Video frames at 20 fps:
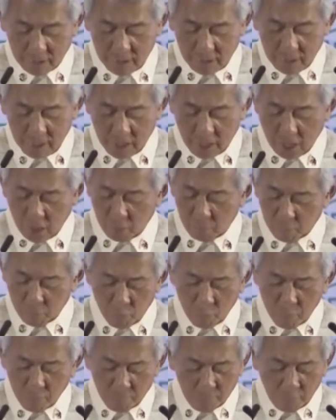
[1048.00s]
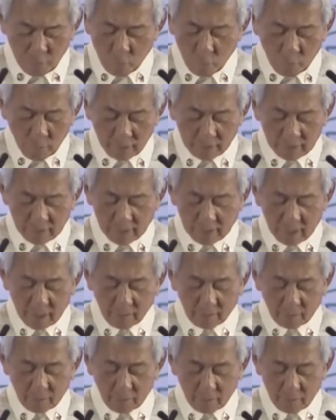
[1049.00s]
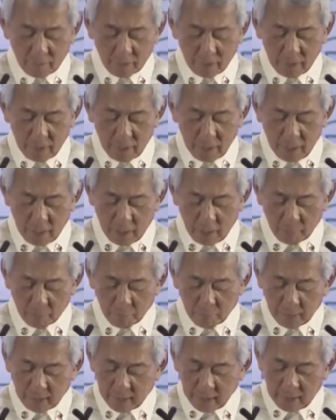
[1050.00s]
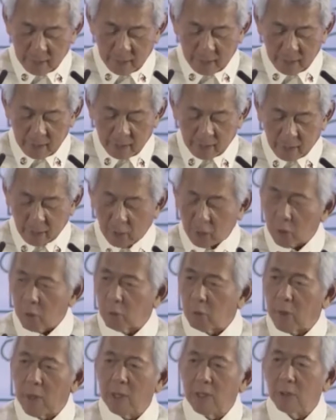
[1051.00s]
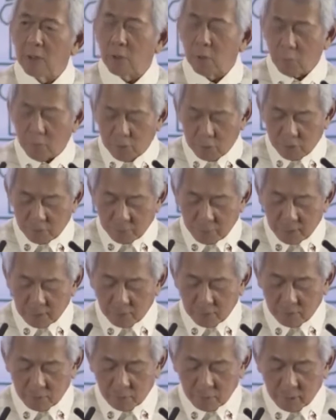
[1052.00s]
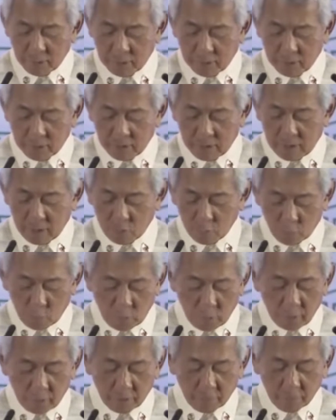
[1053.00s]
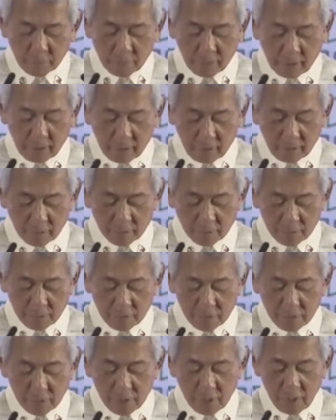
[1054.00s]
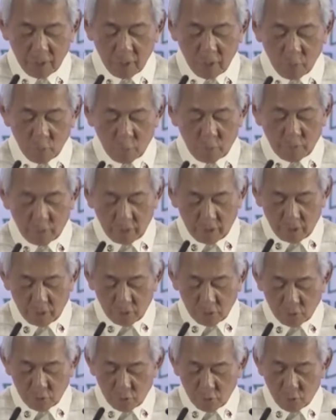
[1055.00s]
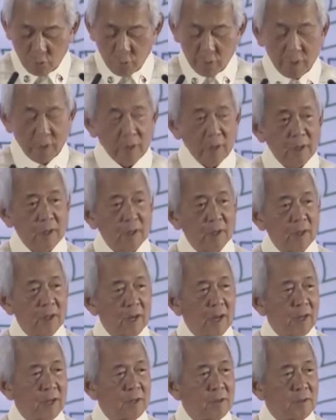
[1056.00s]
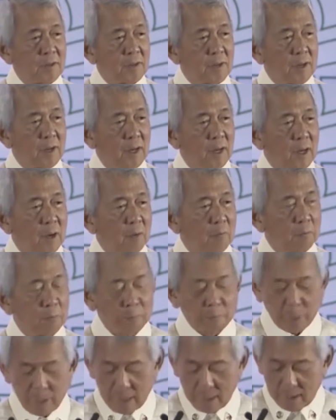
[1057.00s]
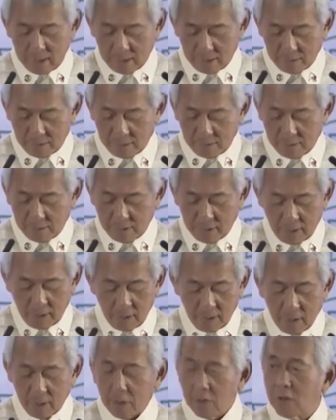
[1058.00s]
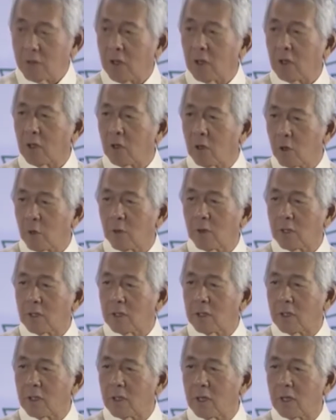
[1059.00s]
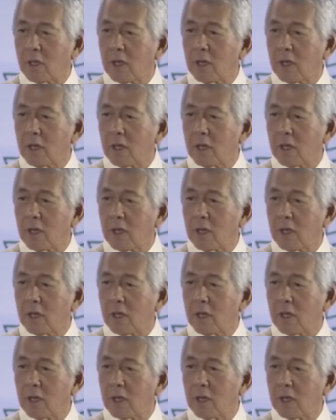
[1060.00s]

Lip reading: and move forward together in playing a greater responsibility in world affairs with the enduring legacy of peace, security,